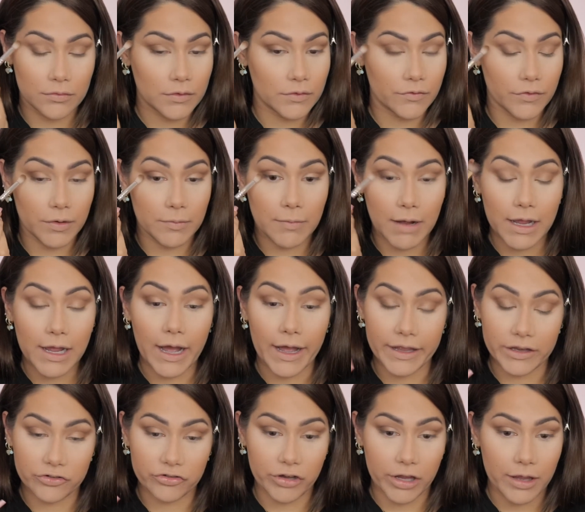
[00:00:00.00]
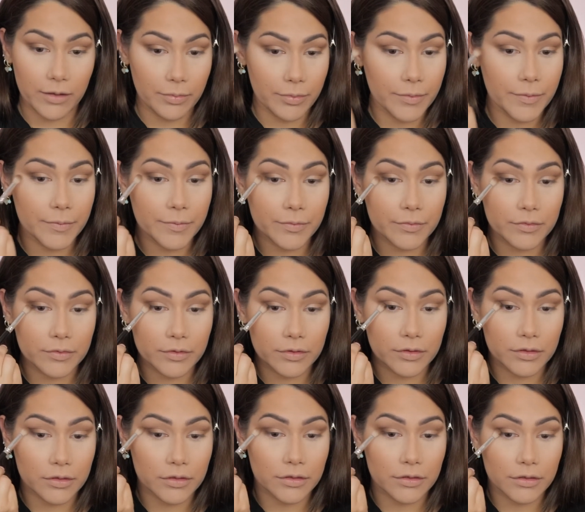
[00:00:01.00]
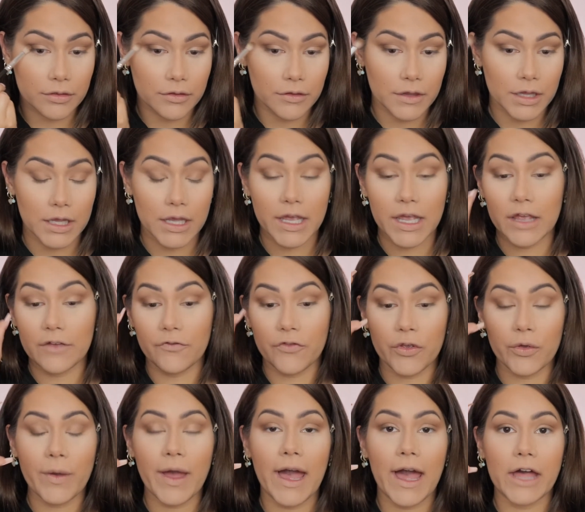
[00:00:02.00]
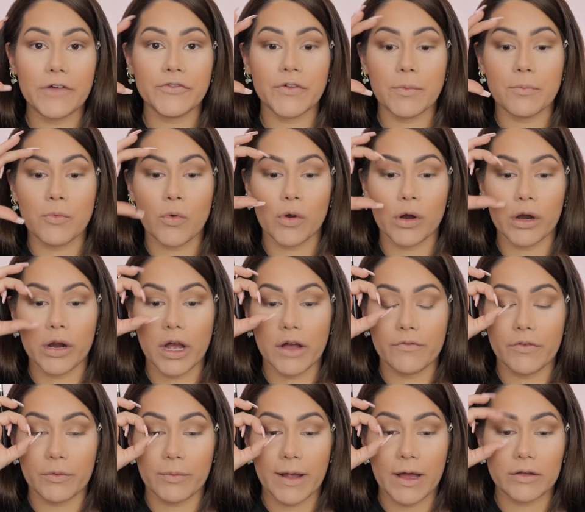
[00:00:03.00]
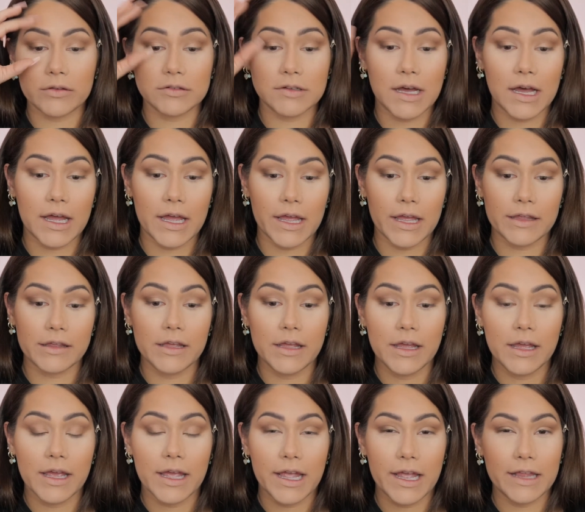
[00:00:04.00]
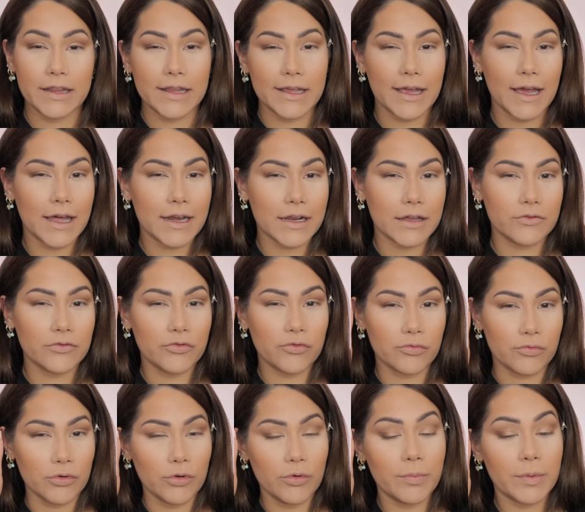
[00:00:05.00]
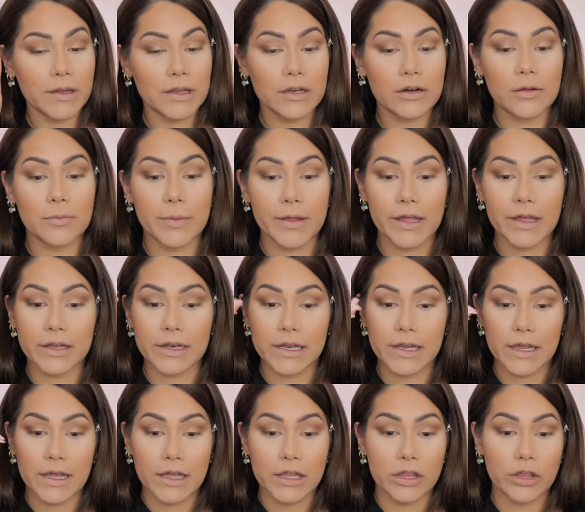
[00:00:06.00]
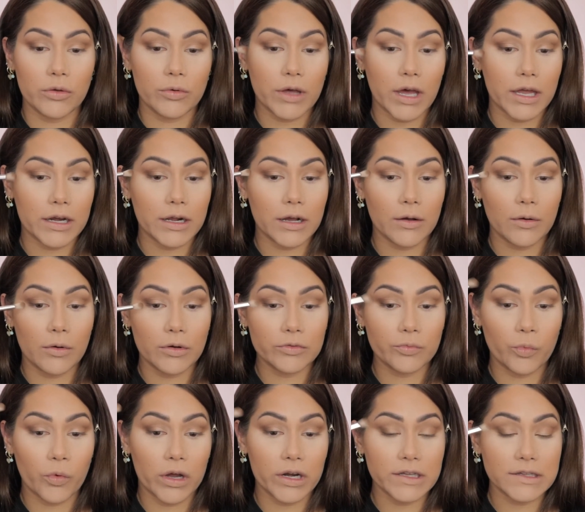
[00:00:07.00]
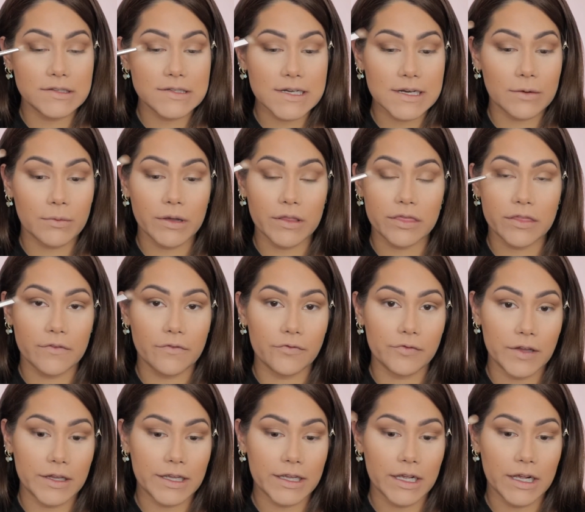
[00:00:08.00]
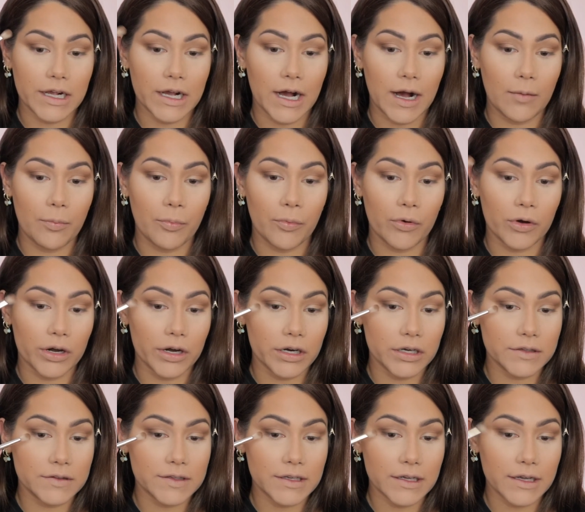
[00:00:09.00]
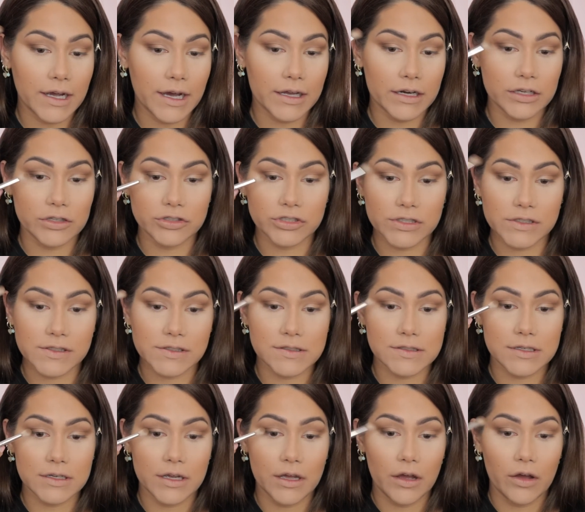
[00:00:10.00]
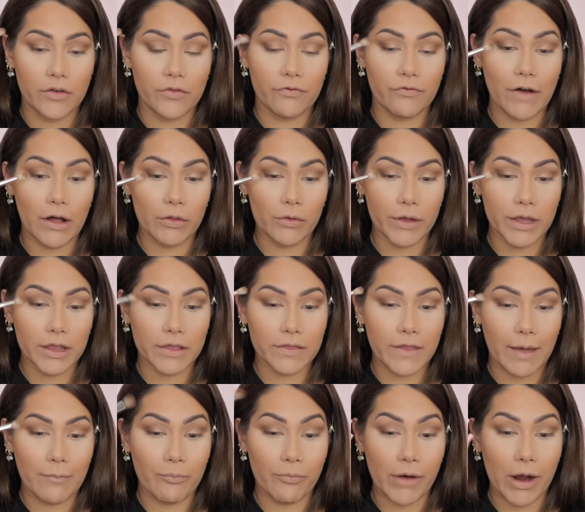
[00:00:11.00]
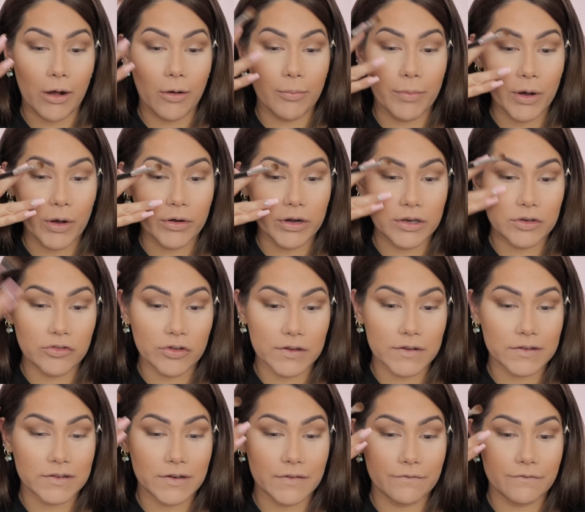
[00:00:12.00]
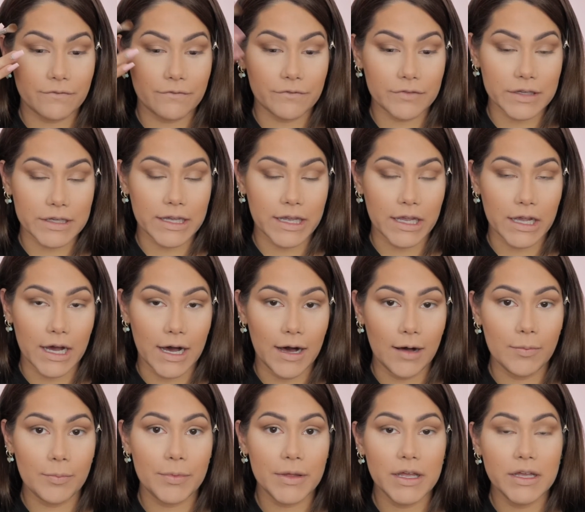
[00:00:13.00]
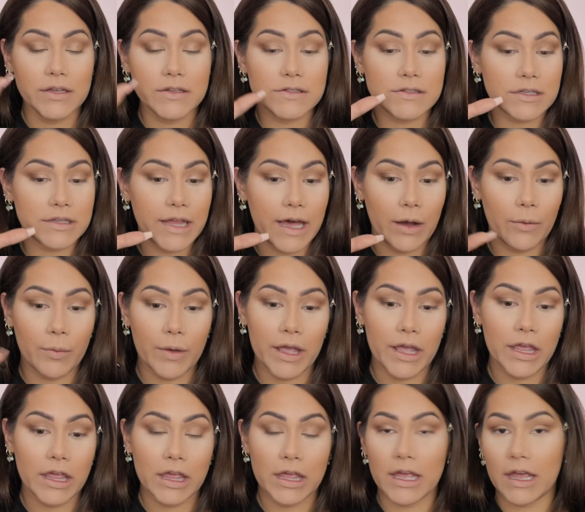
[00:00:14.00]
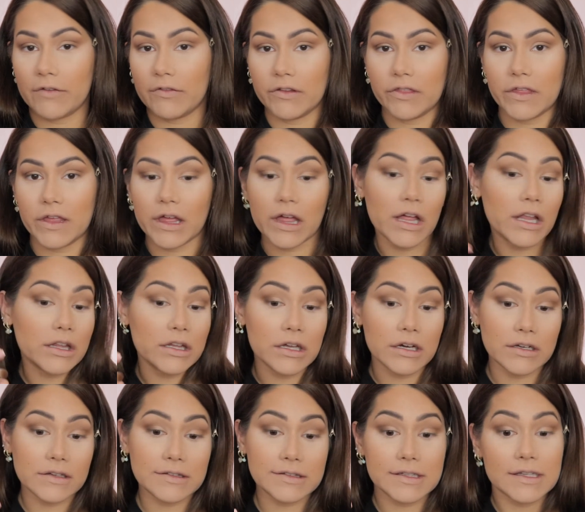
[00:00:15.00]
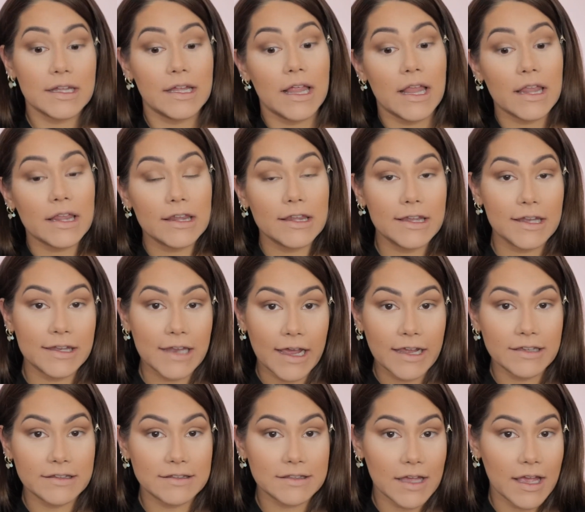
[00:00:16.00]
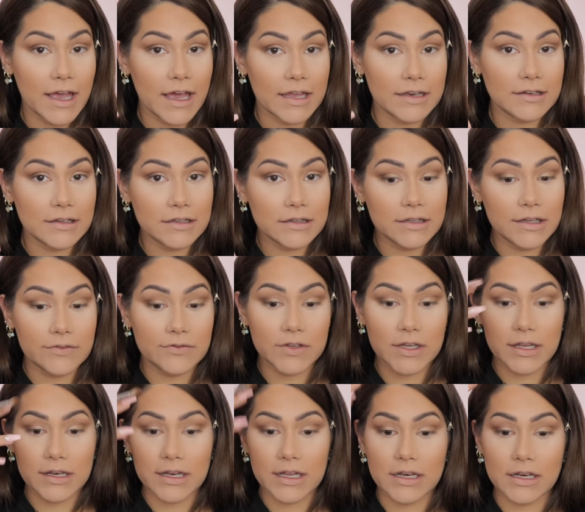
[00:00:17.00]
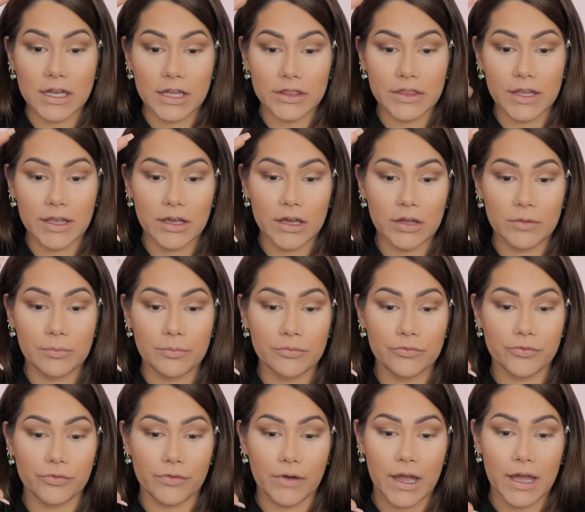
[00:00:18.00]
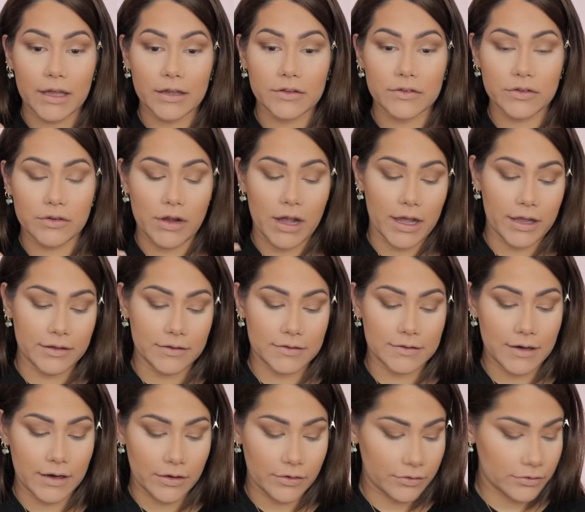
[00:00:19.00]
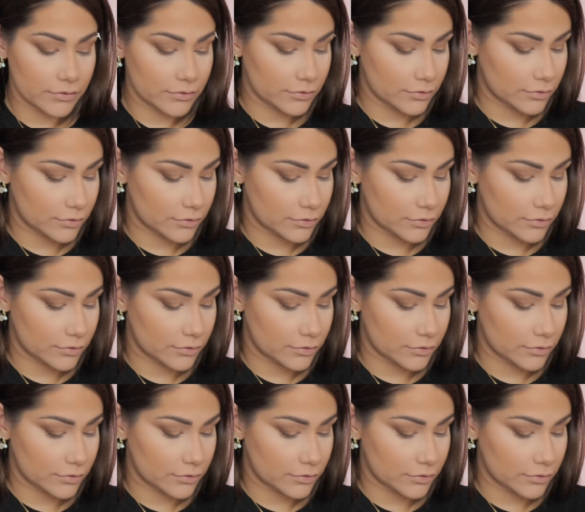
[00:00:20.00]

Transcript: for my eye shape. If you have more of a round eye and they kind of droop a little bit, you kind of want to stick with the flicking upwards and kind of just following that brow bone and just flicking up, so that way everything looks a little nice and lifted and nothing drags your eyes down.